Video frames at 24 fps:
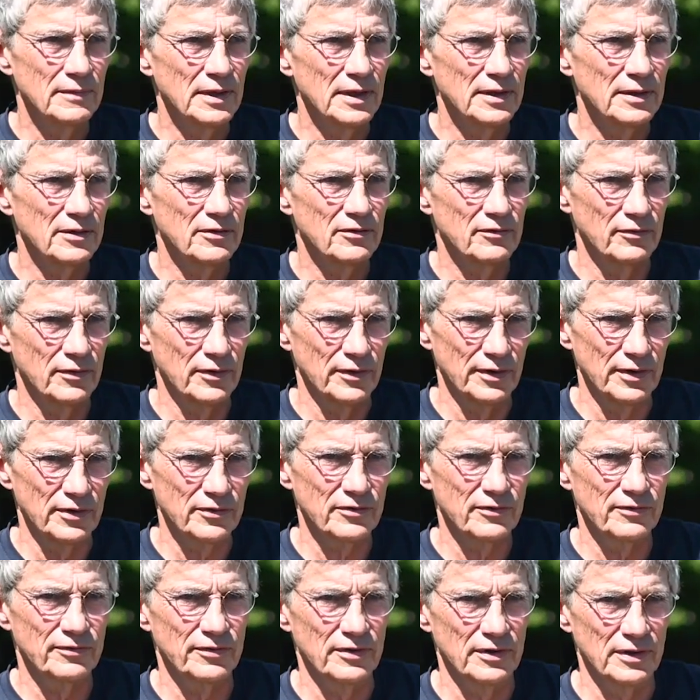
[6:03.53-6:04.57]
and its
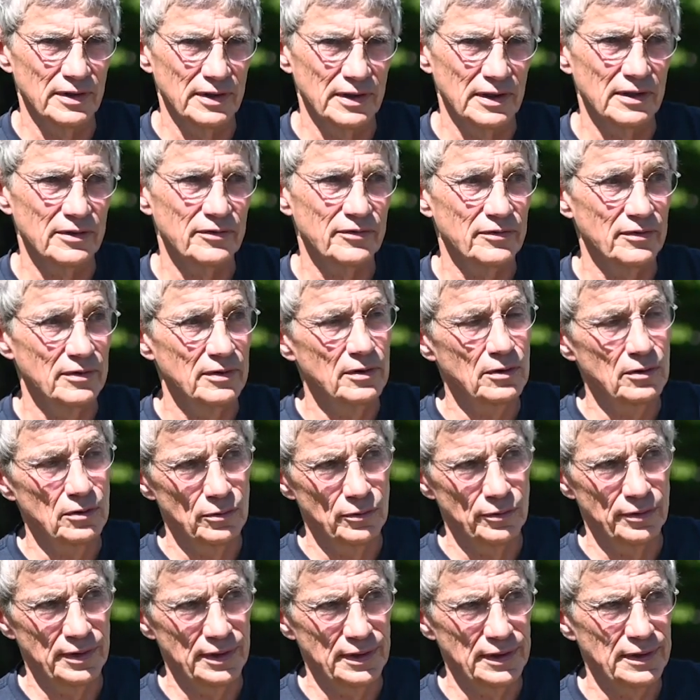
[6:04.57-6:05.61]
various affiliates,
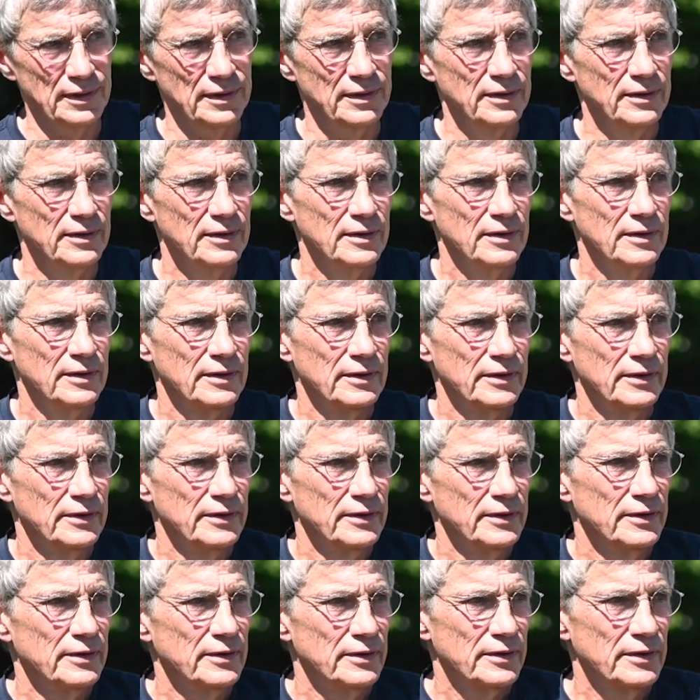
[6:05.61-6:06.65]
including
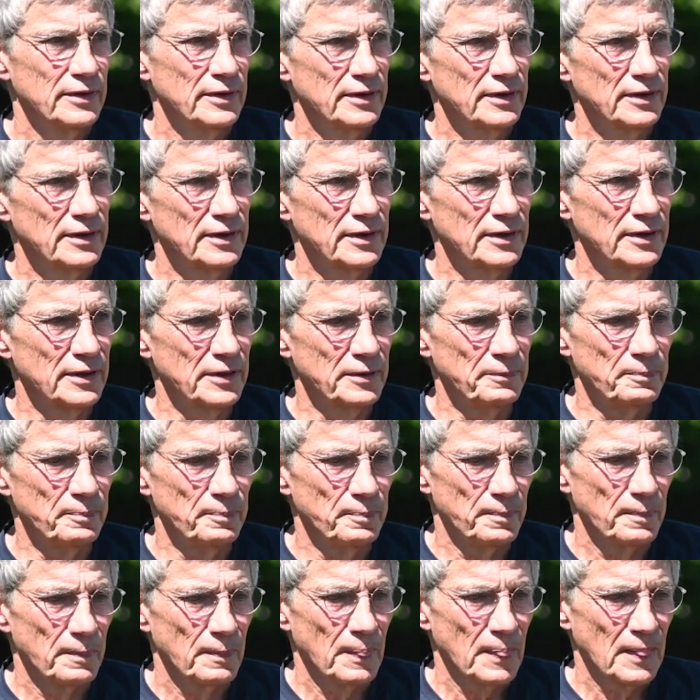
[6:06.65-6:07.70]
Calpine
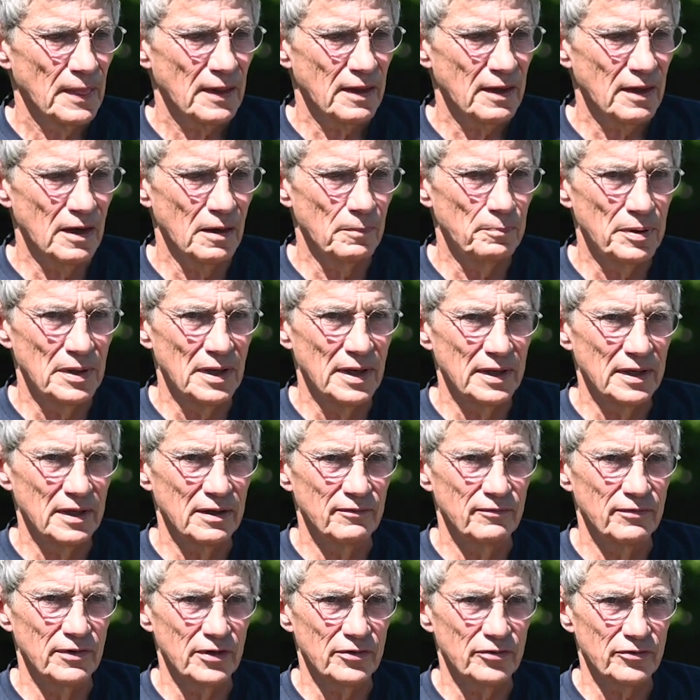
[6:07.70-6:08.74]

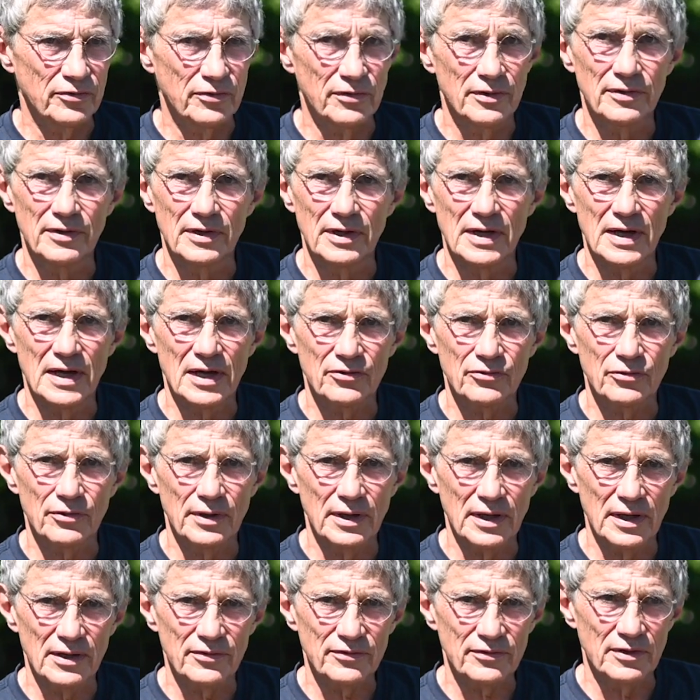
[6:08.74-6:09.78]
and Vistra, the natural
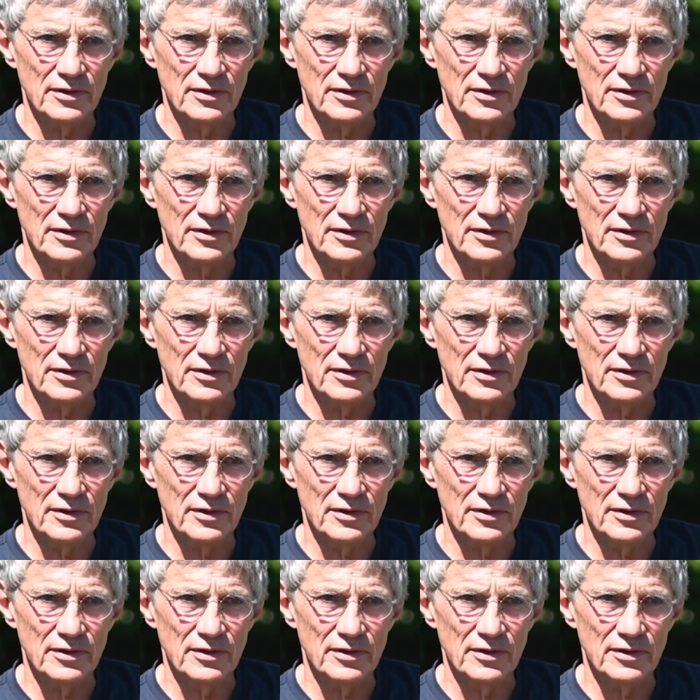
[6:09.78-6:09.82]
gas